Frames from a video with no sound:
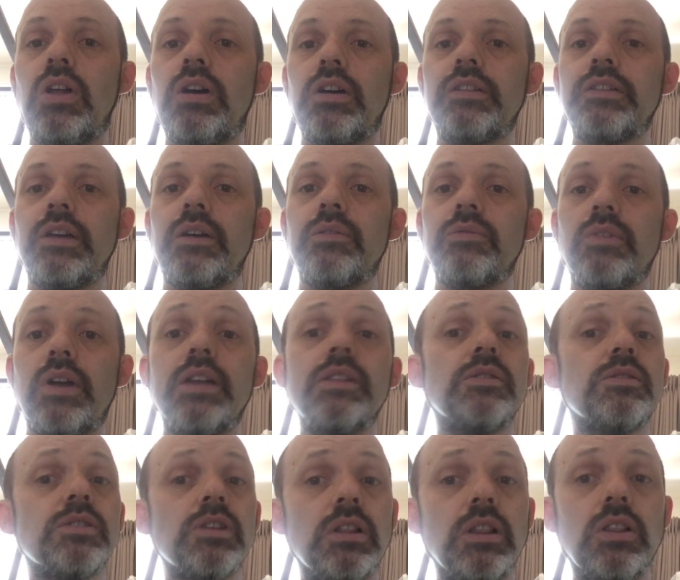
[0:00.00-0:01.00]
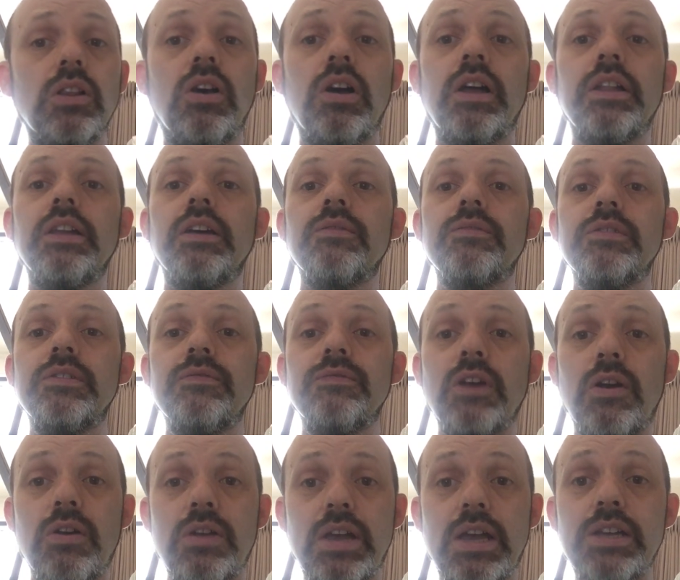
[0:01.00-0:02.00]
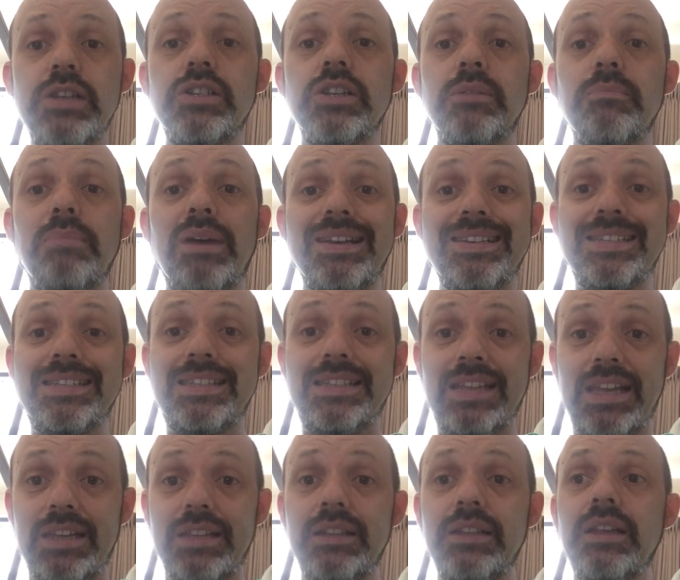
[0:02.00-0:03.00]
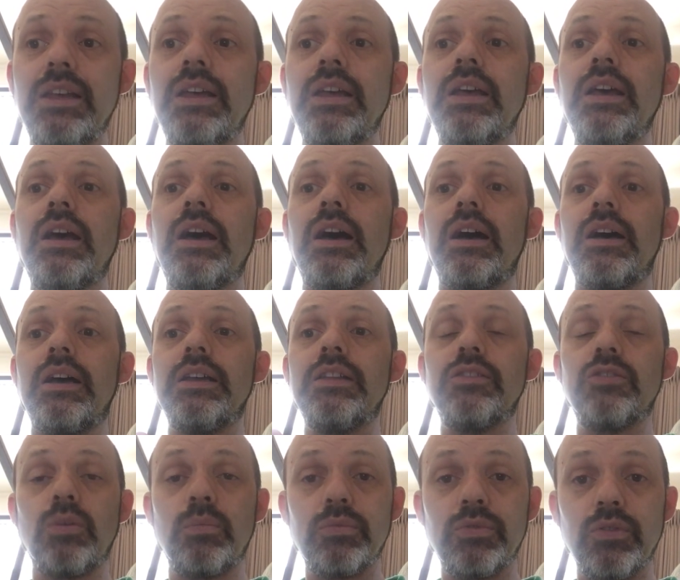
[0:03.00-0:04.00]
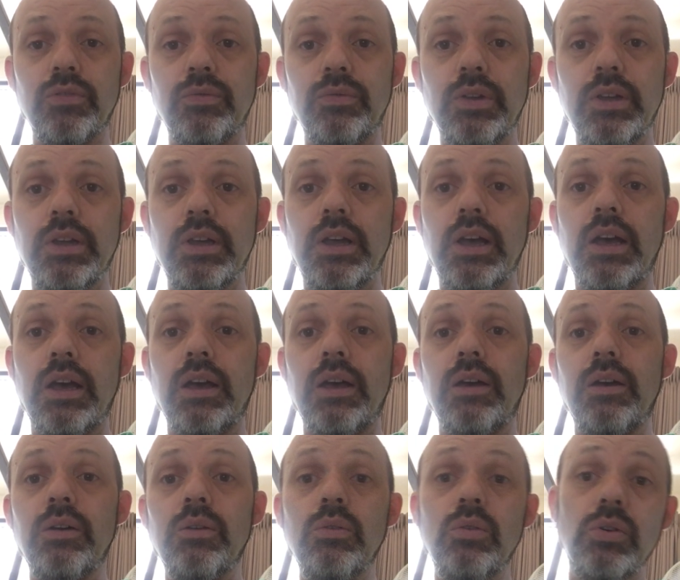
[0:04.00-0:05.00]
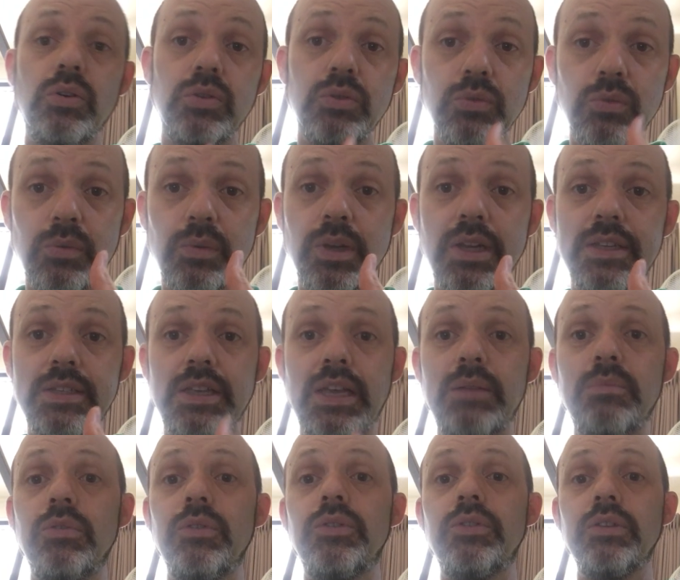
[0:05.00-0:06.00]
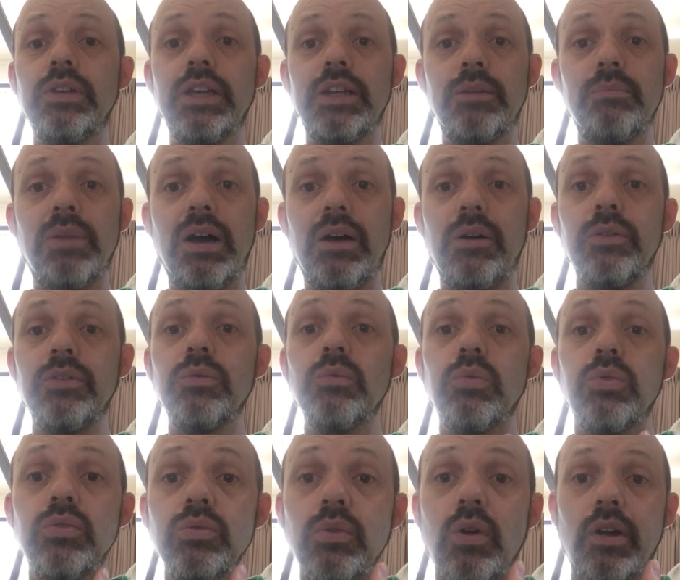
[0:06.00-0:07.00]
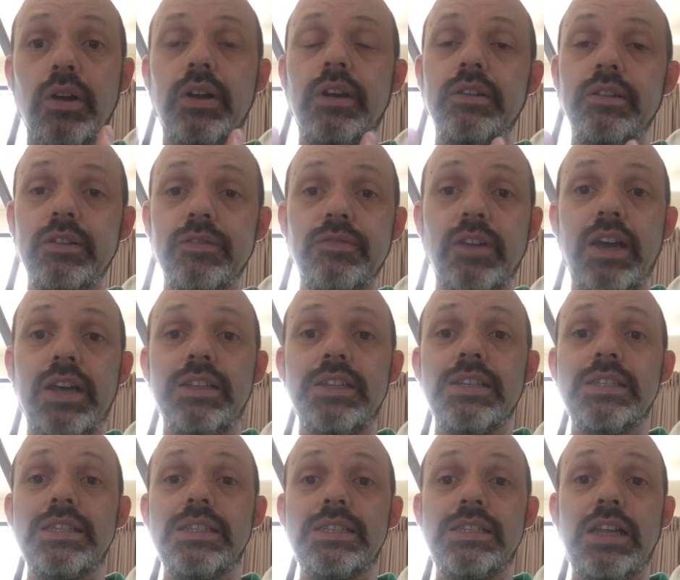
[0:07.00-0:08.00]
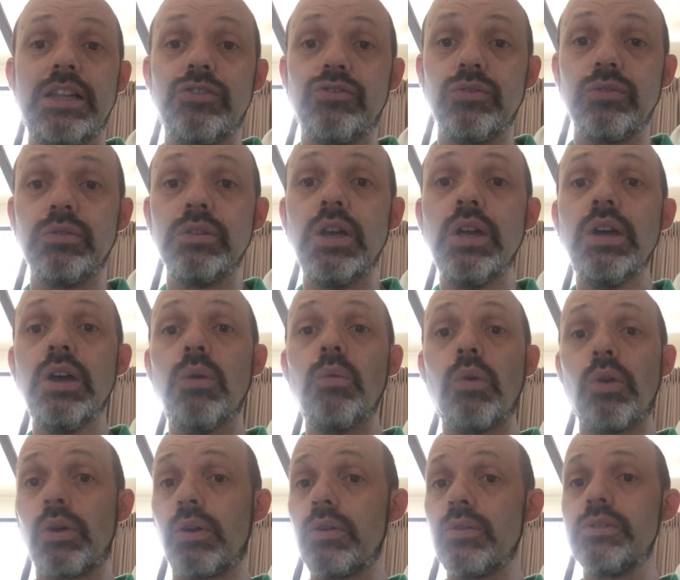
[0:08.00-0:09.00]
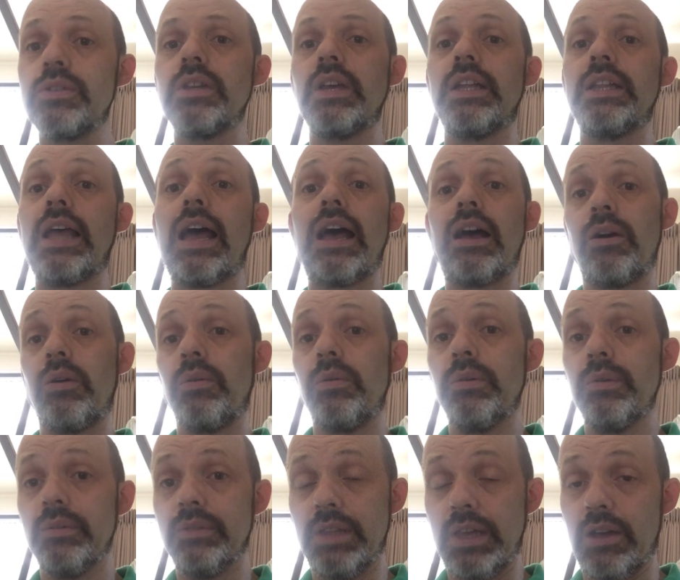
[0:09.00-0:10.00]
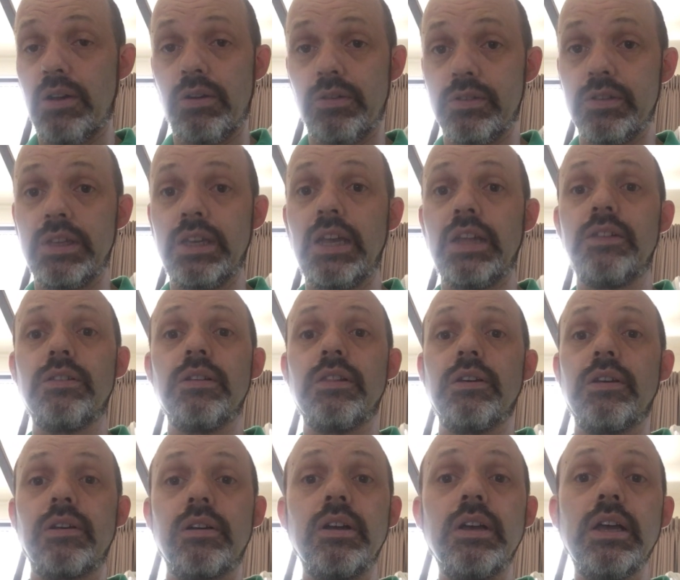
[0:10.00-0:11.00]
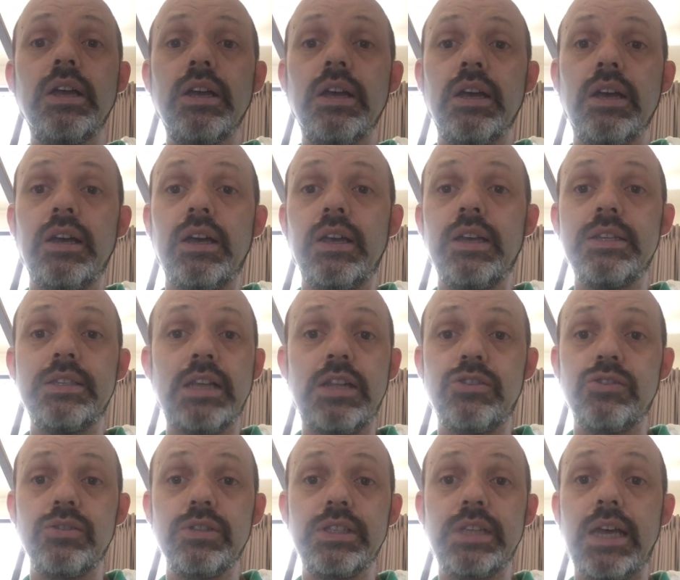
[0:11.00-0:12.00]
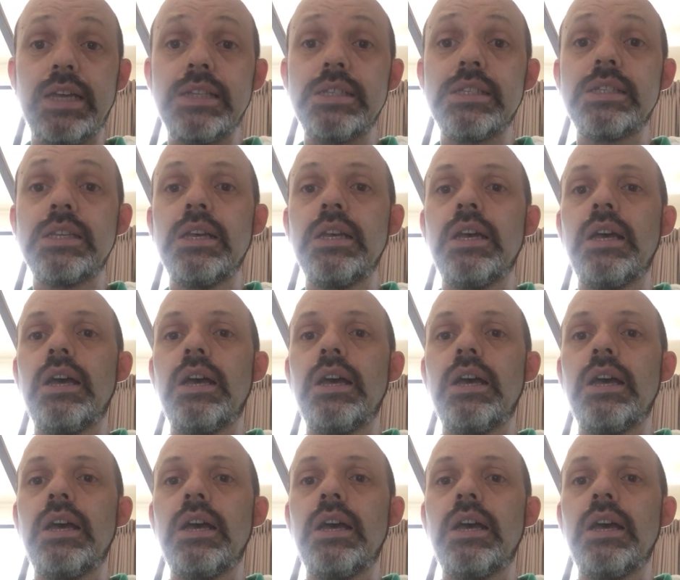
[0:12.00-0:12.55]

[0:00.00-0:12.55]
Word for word: lockdown, right? There's a lot of variation by state uh, in terms of uh, who is able to get about, who are defined as essential workers, and how they are to get to their uh, essential sites.